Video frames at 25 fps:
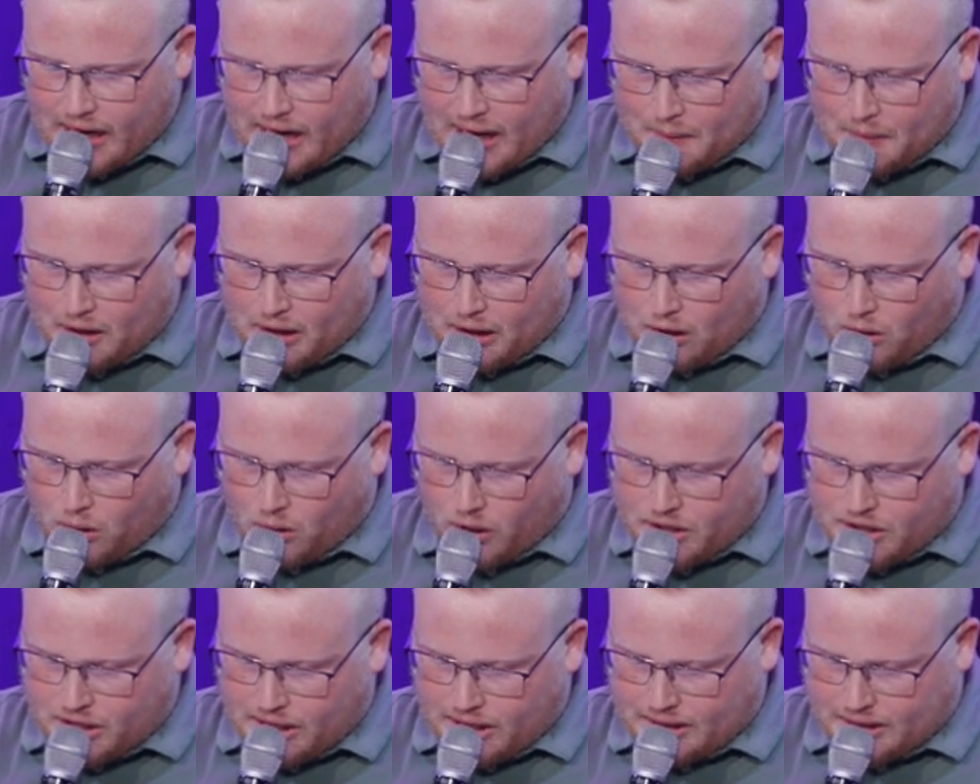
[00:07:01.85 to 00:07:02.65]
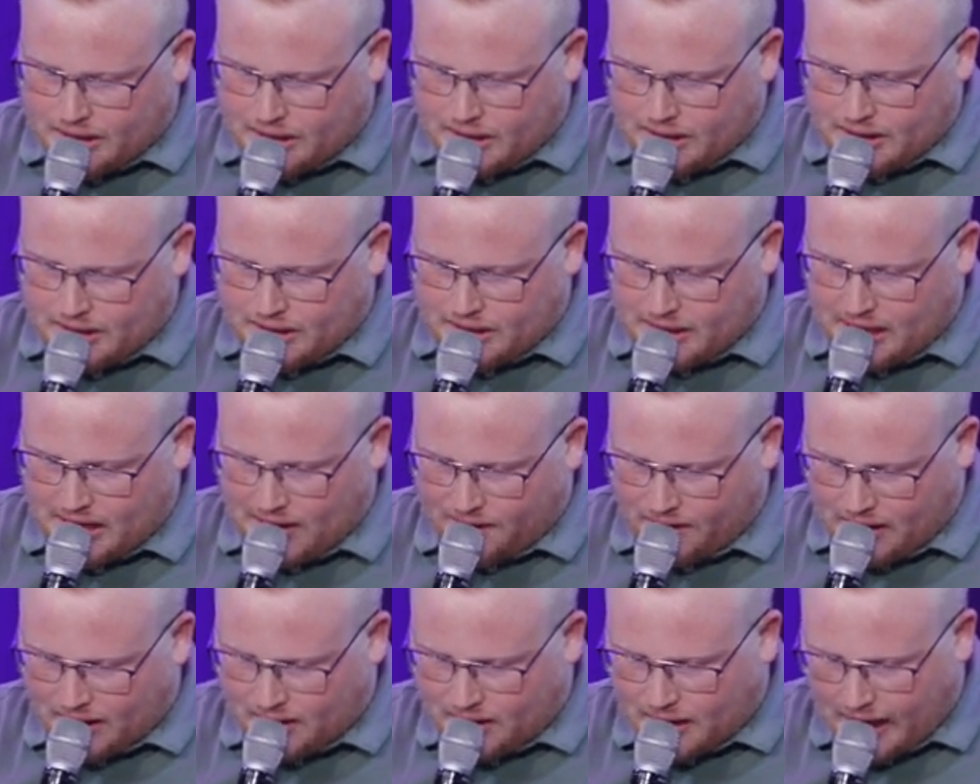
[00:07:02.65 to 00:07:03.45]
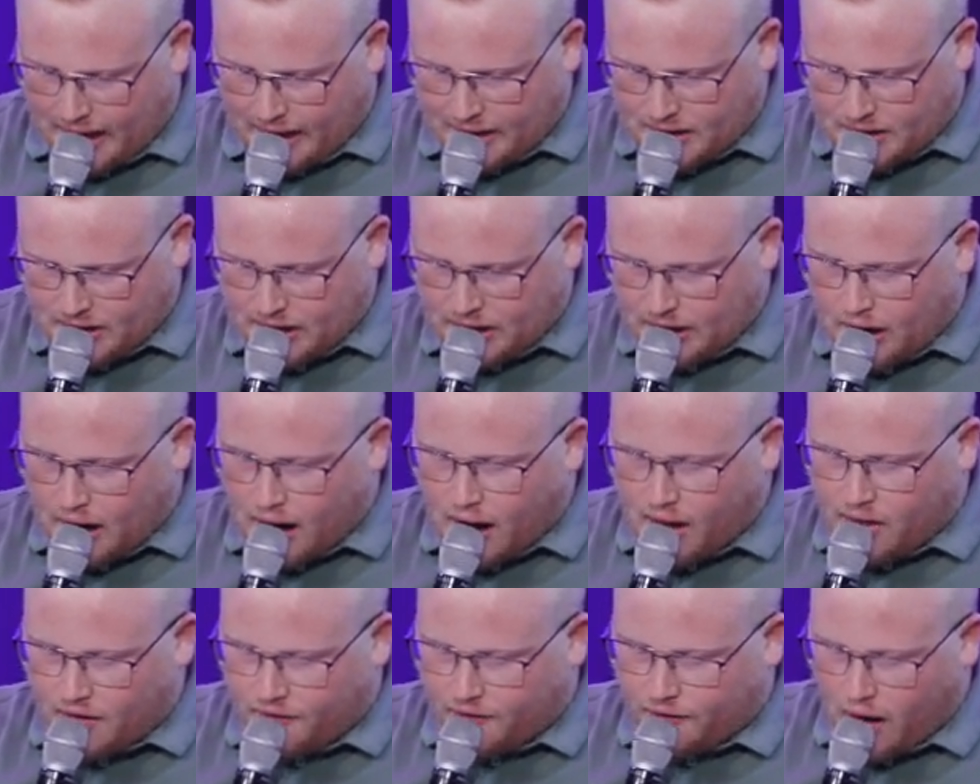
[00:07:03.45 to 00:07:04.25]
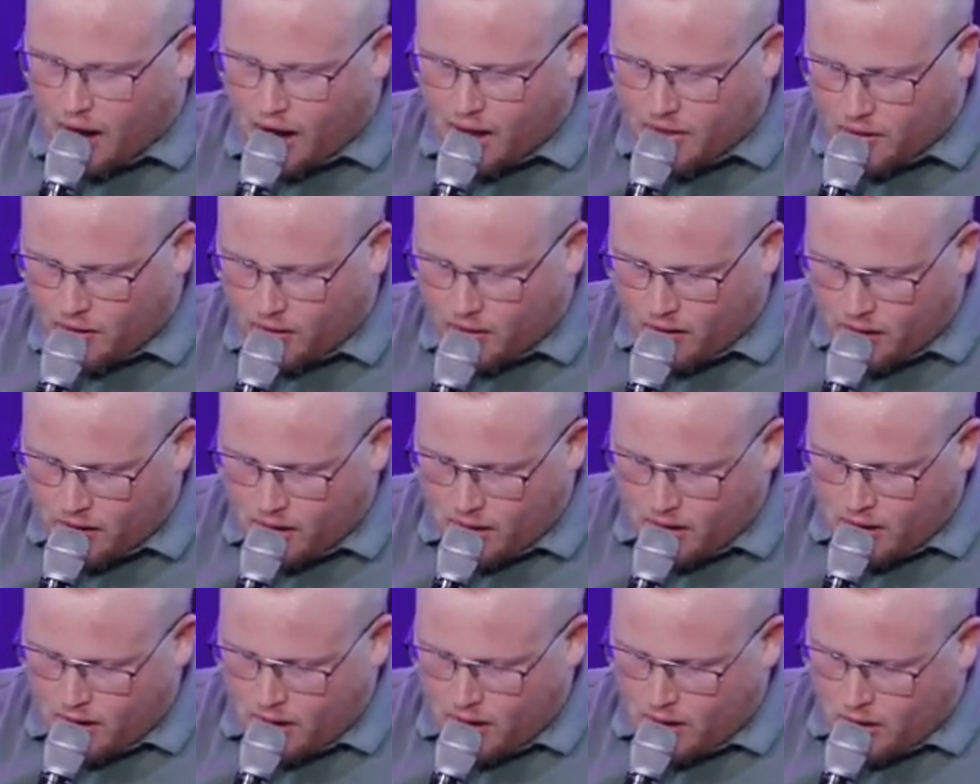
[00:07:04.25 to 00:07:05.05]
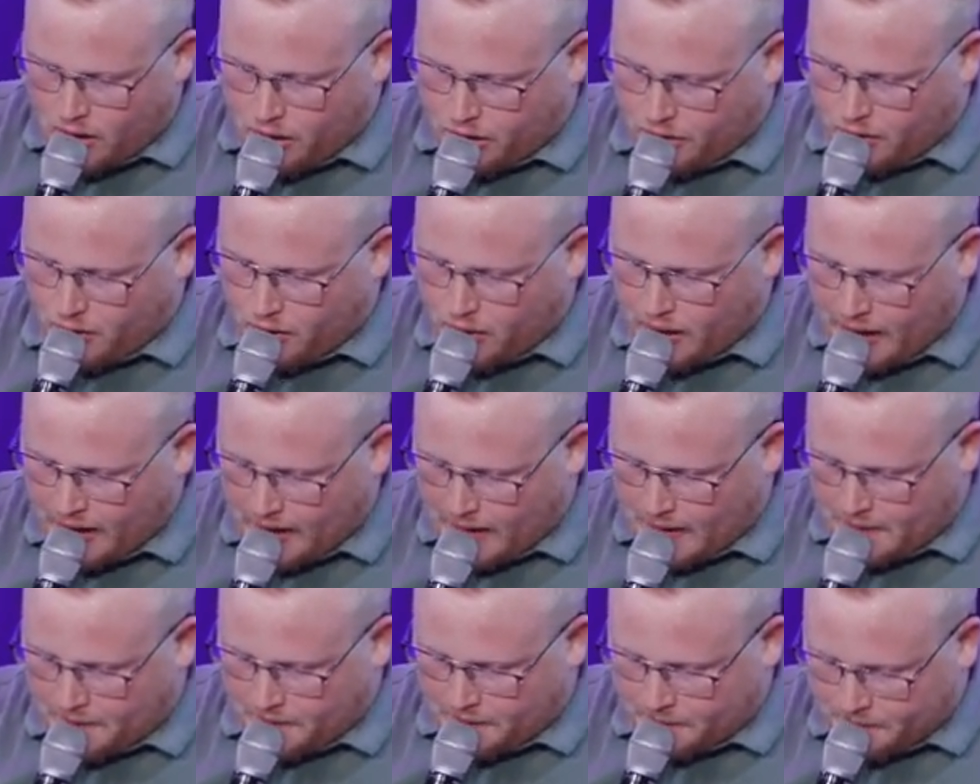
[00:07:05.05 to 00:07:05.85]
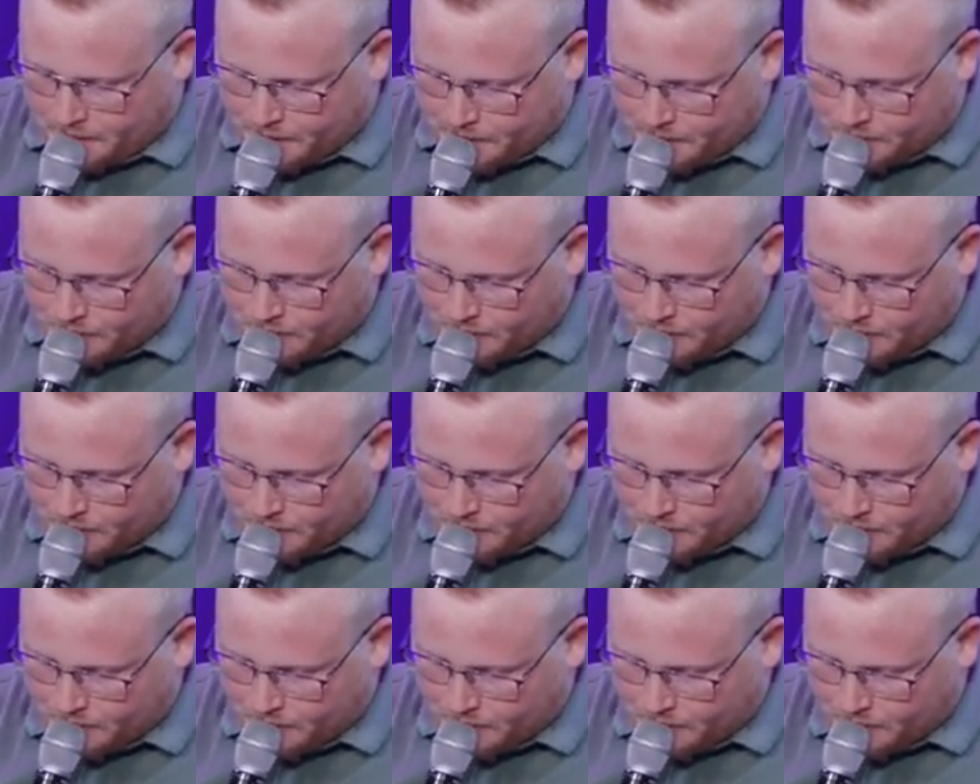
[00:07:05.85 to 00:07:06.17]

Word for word: in the name of the Lord Jesus, giving thanks to God the Father through him.